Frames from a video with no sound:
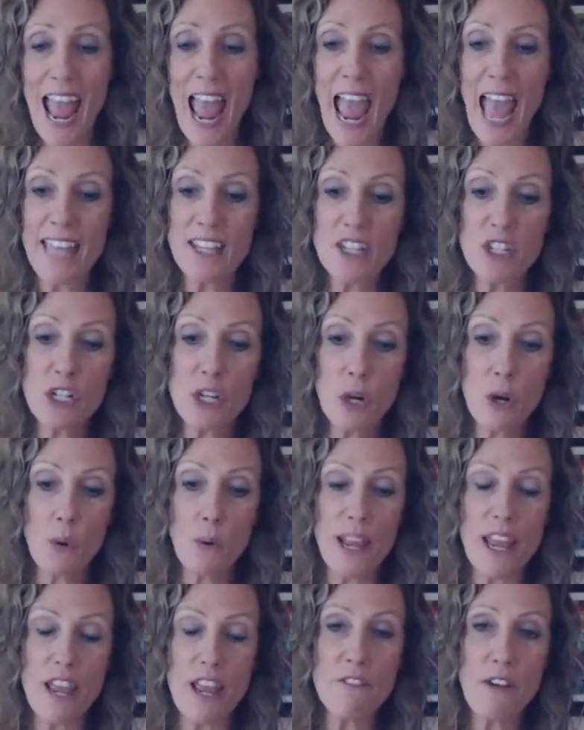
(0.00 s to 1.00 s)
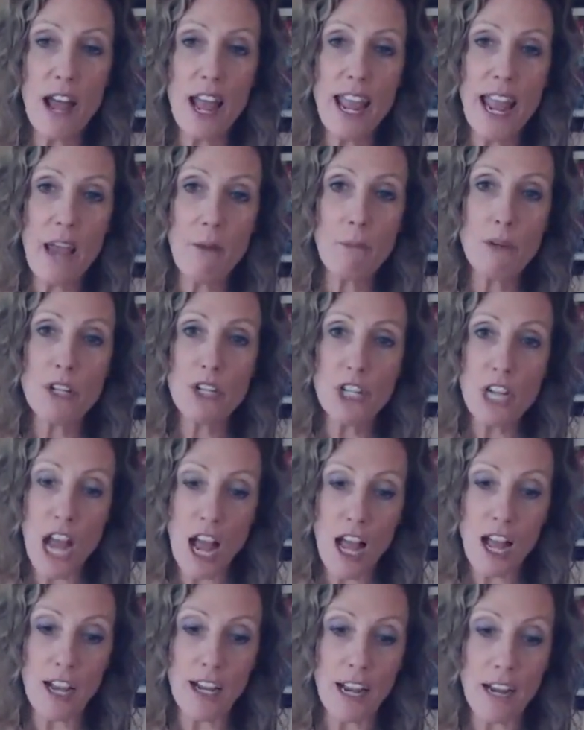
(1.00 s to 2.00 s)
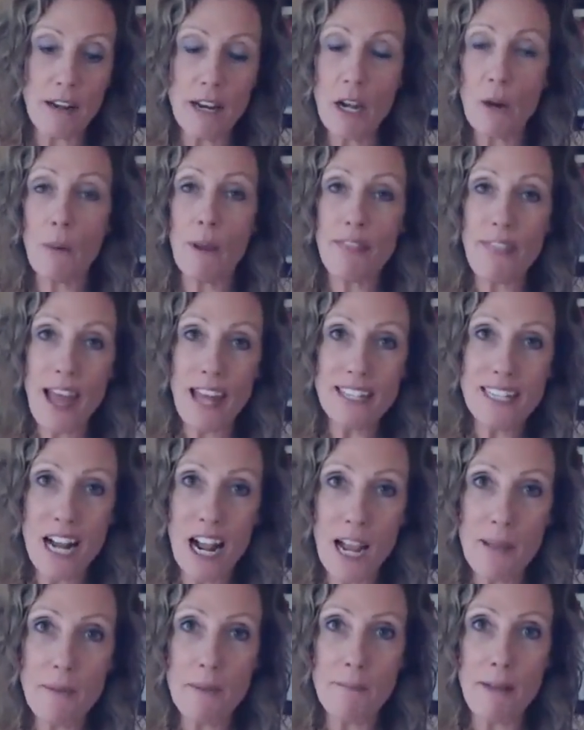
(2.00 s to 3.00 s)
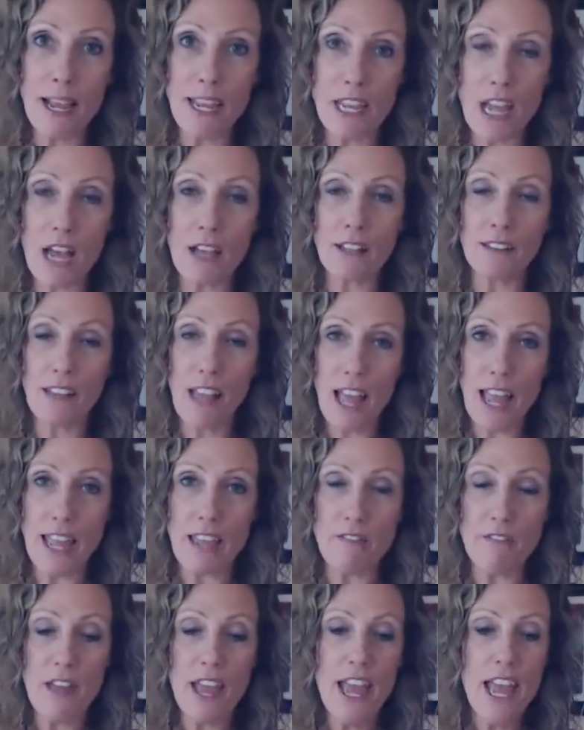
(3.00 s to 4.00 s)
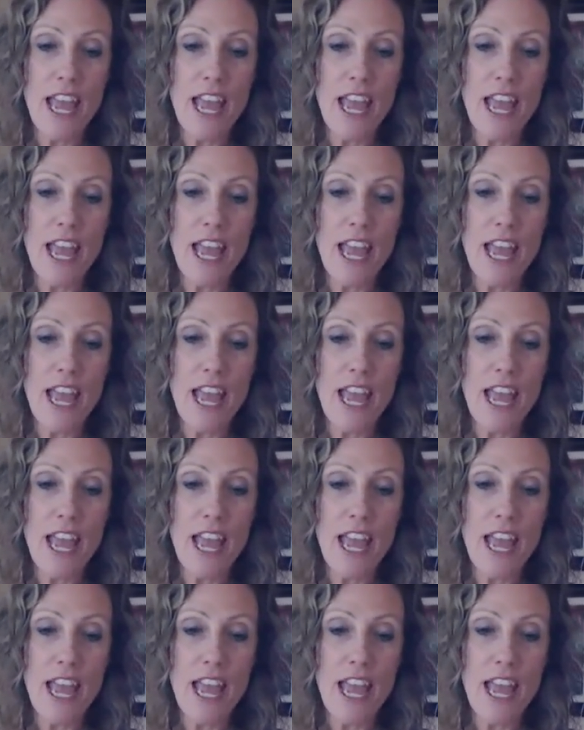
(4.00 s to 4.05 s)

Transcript: And so if I was young, at that time in my young life,